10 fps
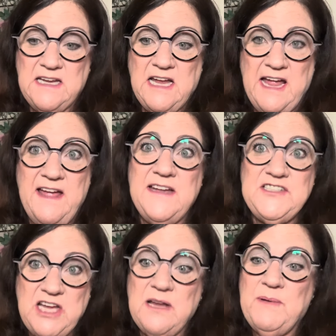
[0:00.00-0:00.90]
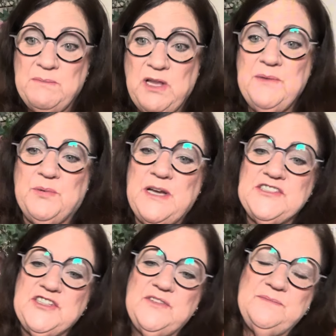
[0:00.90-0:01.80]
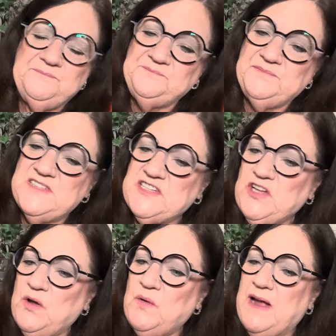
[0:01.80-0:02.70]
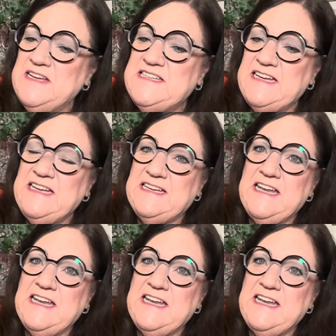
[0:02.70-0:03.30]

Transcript: I check my blood pressure. So I did.